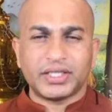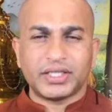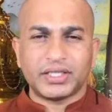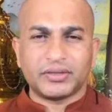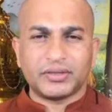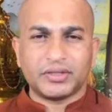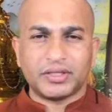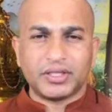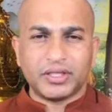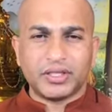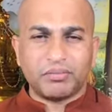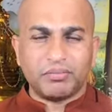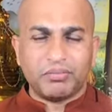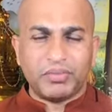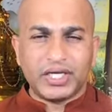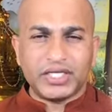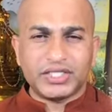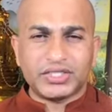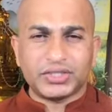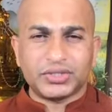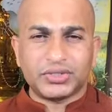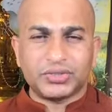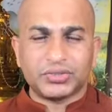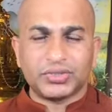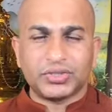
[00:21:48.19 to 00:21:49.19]
the
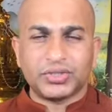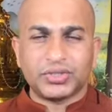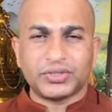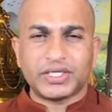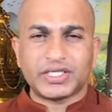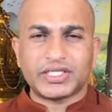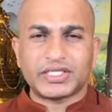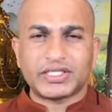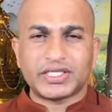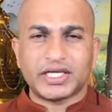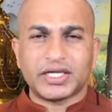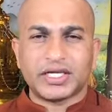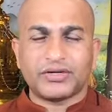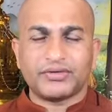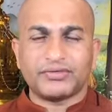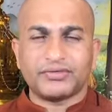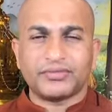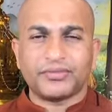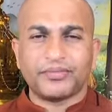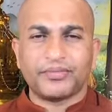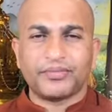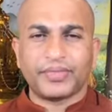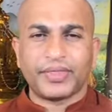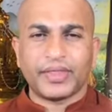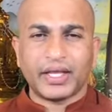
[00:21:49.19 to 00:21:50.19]
bliss to yourself.
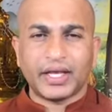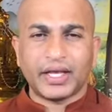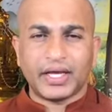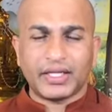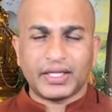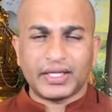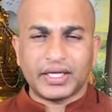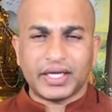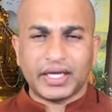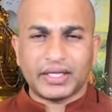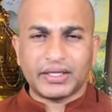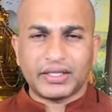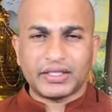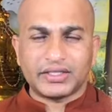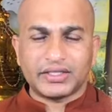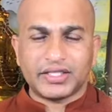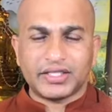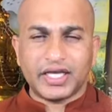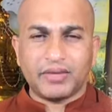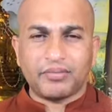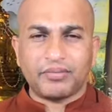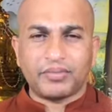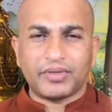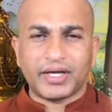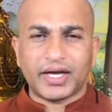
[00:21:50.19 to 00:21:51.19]
And at the
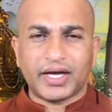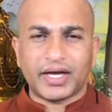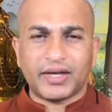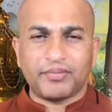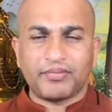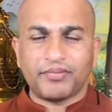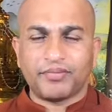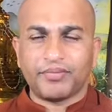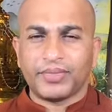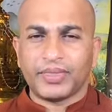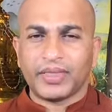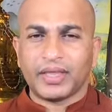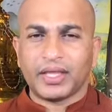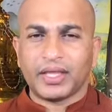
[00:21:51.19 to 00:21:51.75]
same time,